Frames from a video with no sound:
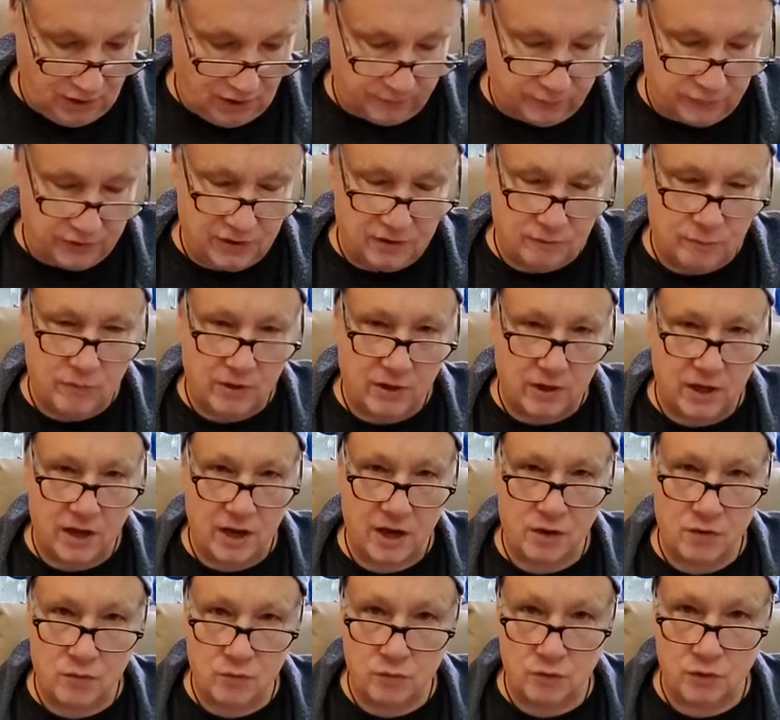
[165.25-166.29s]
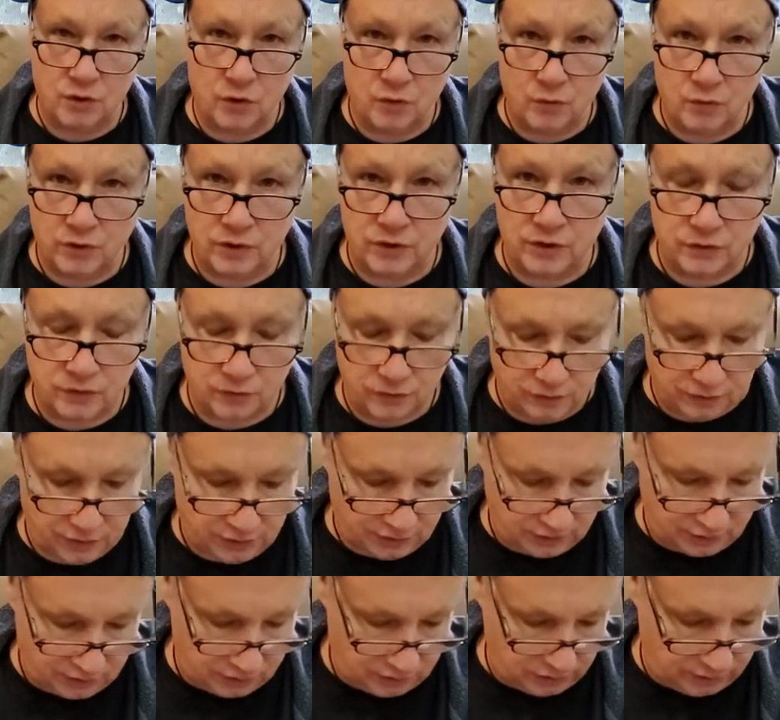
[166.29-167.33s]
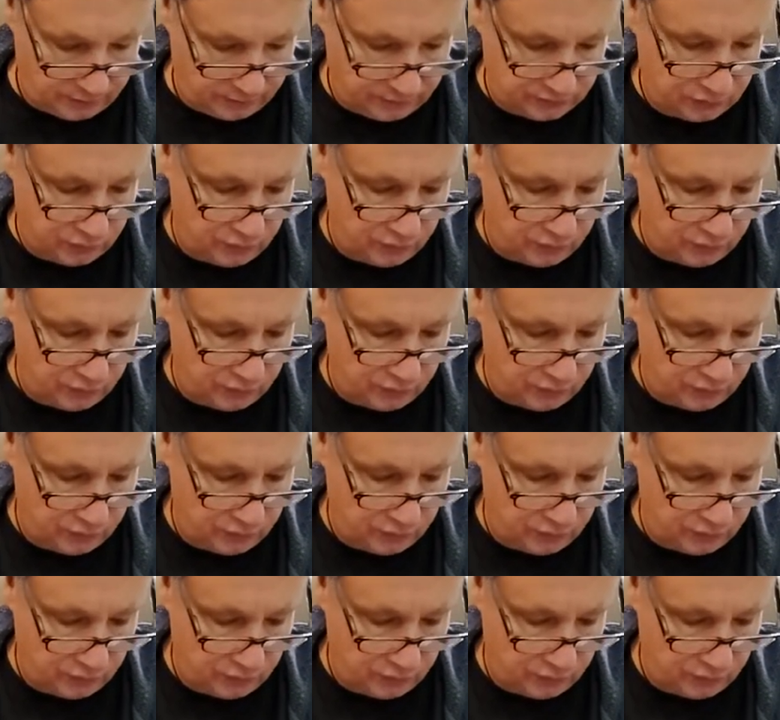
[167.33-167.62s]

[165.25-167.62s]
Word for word: Think about how we're going into the eclipse.